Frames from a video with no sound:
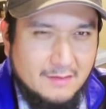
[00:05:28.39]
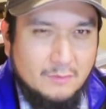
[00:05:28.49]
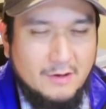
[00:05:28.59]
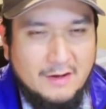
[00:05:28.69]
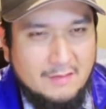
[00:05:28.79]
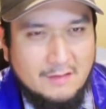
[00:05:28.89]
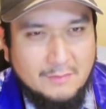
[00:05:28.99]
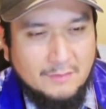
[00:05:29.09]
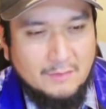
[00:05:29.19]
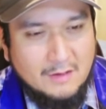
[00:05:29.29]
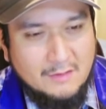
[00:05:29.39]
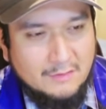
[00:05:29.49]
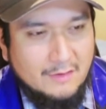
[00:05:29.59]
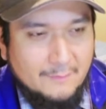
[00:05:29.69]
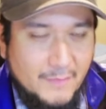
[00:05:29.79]
just wear a headset for too long.
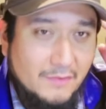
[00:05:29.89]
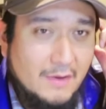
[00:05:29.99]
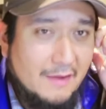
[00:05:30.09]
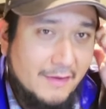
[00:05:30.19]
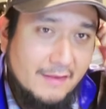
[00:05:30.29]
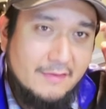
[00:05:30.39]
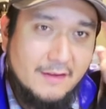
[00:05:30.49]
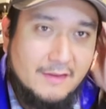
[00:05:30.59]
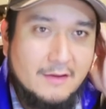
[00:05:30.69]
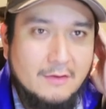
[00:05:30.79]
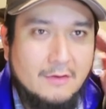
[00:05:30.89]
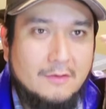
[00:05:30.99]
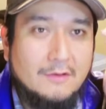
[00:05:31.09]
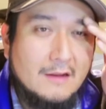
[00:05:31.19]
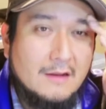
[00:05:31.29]
So if you have headset that you
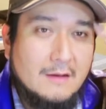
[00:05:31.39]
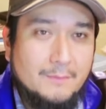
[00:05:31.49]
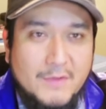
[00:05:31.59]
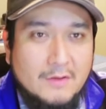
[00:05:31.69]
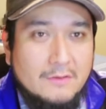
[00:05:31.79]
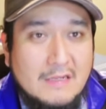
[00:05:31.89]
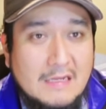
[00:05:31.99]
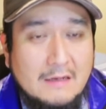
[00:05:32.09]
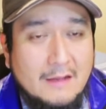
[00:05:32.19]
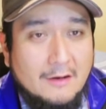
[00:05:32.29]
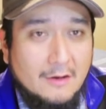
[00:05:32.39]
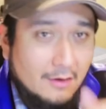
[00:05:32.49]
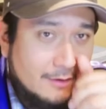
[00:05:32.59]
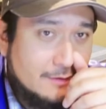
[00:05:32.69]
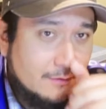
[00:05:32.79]
don't need at
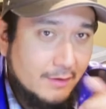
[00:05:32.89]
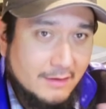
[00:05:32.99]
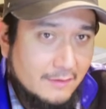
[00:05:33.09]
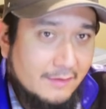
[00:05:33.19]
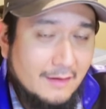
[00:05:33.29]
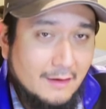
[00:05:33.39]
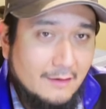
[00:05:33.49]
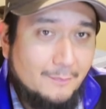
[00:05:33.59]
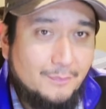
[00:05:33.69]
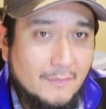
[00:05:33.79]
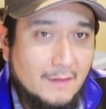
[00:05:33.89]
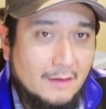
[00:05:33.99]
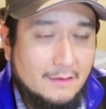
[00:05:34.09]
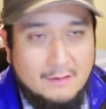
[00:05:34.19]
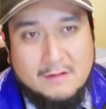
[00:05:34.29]
all, and you want to just sell them,
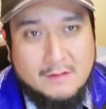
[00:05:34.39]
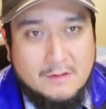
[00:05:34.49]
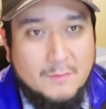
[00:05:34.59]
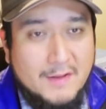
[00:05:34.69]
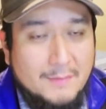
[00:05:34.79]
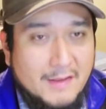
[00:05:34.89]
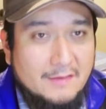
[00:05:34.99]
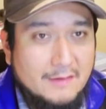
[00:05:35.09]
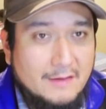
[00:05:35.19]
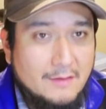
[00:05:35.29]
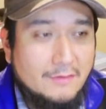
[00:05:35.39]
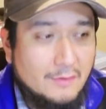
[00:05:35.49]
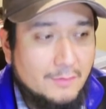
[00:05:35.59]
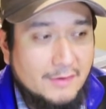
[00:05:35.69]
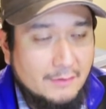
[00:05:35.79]
you'd be amazed that they'll
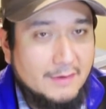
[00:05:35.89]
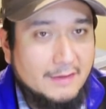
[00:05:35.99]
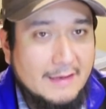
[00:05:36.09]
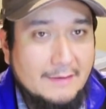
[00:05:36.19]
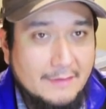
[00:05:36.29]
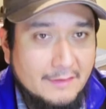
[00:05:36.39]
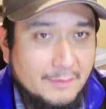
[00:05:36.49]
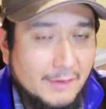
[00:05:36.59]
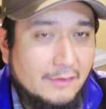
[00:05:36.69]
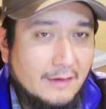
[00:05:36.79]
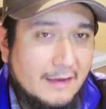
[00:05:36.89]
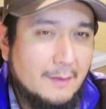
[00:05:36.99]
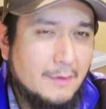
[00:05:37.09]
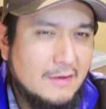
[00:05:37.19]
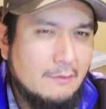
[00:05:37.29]
sell pretty quick nowadays. Especially, like,
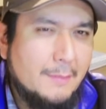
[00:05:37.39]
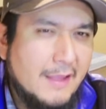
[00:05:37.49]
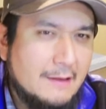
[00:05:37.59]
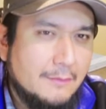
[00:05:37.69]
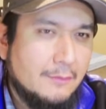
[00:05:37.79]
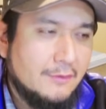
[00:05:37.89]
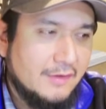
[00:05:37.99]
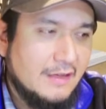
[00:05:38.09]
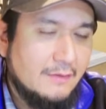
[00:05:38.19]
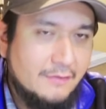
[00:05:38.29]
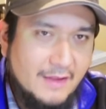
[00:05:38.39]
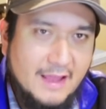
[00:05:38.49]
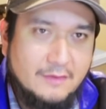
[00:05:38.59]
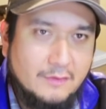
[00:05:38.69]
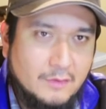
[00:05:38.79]
I believe webcams were selling
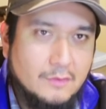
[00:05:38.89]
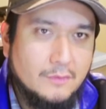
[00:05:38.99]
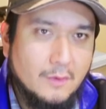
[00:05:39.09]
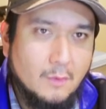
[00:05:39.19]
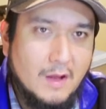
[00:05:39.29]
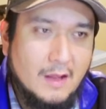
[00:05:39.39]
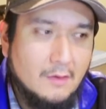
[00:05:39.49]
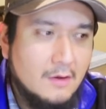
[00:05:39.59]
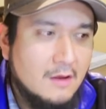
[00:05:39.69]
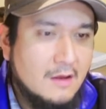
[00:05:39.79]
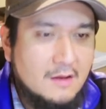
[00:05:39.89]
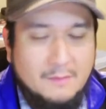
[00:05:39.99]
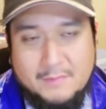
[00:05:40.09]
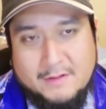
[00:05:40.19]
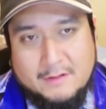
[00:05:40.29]
fast too for a while.
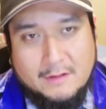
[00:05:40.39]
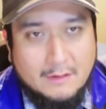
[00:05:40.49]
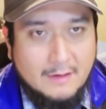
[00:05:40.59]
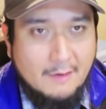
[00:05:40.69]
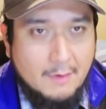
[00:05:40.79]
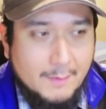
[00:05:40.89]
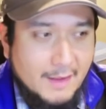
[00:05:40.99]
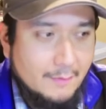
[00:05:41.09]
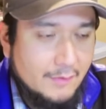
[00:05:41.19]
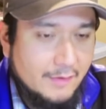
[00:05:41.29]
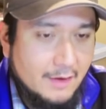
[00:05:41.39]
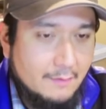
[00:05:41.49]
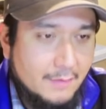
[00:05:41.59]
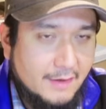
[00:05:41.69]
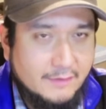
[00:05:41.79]
But, you know, I don't have webcams to
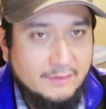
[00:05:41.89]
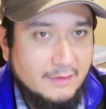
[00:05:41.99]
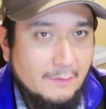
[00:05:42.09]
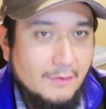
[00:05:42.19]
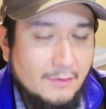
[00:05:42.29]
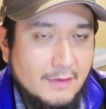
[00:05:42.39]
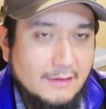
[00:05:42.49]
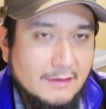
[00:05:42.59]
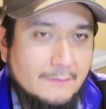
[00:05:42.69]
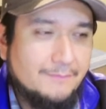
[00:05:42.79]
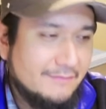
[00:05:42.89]
sell. But I'm just giving you an idea.